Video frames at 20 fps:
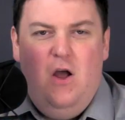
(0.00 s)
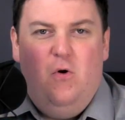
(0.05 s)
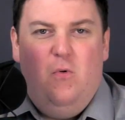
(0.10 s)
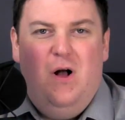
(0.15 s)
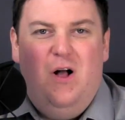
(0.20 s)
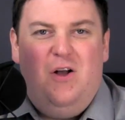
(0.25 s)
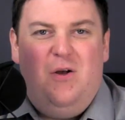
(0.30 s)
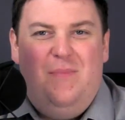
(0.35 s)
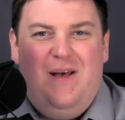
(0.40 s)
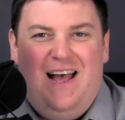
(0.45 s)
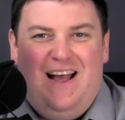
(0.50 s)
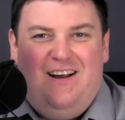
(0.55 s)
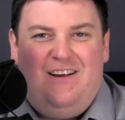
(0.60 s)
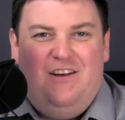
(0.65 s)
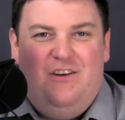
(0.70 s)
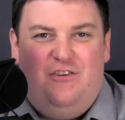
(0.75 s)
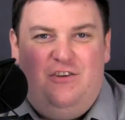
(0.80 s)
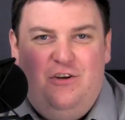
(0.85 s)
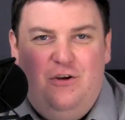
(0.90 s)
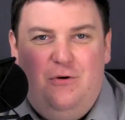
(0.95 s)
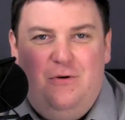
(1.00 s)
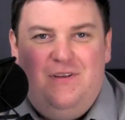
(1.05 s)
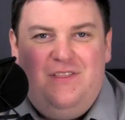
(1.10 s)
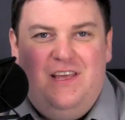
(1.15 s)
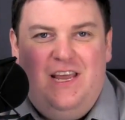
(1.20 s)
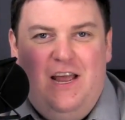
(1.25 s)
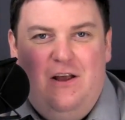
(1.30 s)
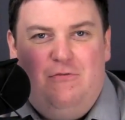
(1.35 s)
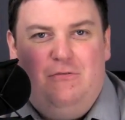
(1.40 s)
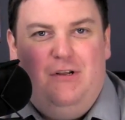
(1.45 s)
Welcome back to
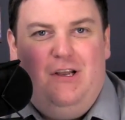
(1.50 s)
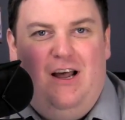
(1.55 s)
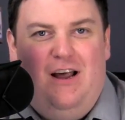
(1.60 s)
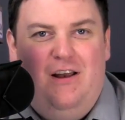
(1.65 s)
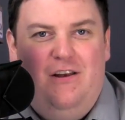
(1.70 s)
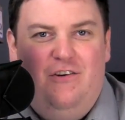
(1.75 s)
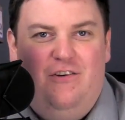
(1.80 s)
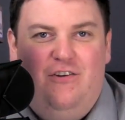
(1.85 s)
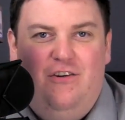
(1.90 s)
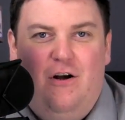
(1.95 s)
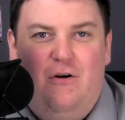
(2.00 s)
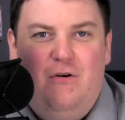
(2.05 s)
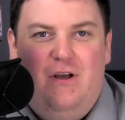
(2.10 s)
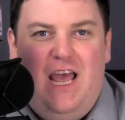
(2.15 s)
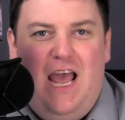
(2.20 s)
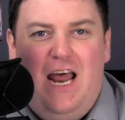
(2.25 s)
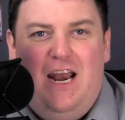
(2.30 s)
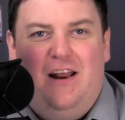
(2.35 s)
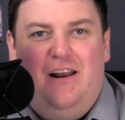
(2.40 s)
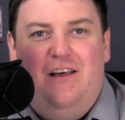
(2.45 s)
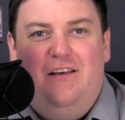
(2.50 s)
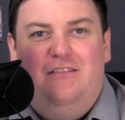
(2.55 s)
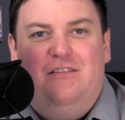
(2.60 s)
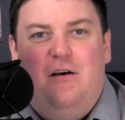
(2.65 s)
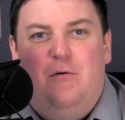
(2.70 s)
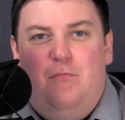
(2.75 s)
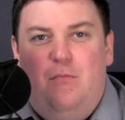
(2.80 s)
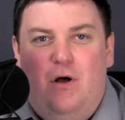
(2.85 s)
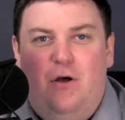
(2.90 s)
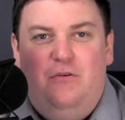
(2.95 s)
the Andrew Lawton Show, Canada's
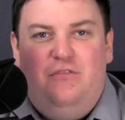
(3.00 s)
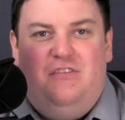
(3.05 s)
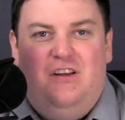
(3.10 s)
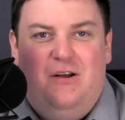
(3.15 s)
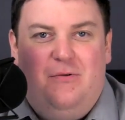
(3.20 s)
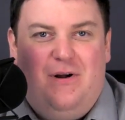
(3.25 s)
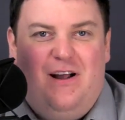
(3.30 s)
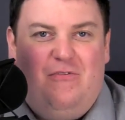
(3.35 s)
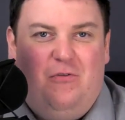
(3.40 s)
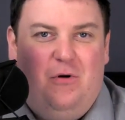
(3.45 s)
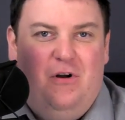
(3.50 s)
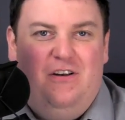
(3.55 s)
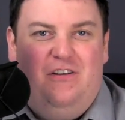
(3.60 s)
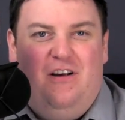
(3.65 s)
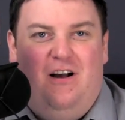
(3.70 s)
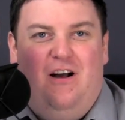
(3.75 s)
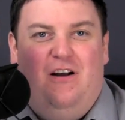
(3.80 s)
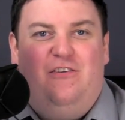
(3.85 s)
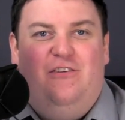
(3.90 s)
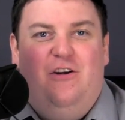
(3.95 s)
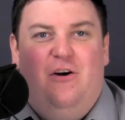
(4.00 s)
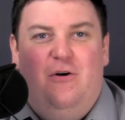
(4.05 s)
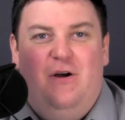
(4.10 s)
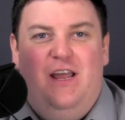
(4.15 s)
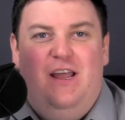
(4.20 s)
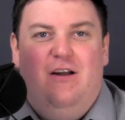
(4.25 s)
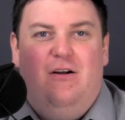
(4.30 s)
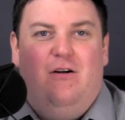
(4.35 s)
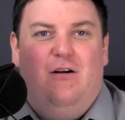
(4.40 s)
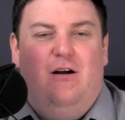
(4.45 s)
most irreverent talk show
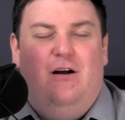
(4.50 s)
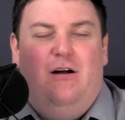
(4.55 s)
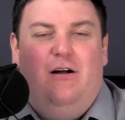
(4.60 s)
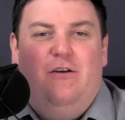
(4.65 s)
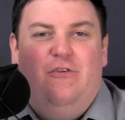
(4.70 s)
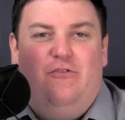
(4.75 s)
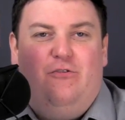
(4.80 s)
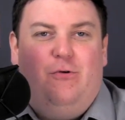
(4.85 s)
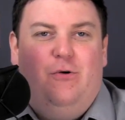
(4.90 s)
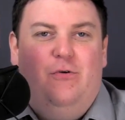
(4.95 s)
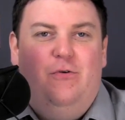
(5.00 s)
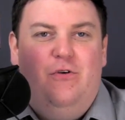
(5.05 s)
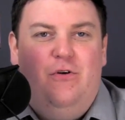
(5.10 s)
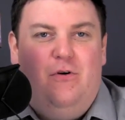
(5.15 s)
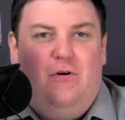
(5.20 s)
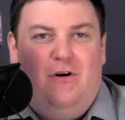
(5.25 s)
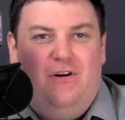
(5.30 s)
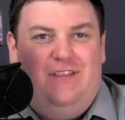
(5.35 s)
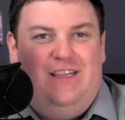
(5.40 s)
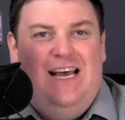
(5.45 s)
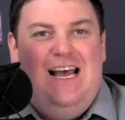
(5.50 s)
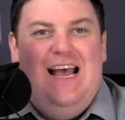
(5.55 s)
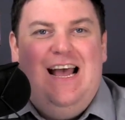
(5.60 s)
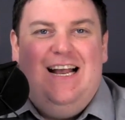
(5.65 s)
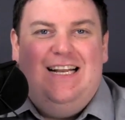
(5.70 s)
here on True North.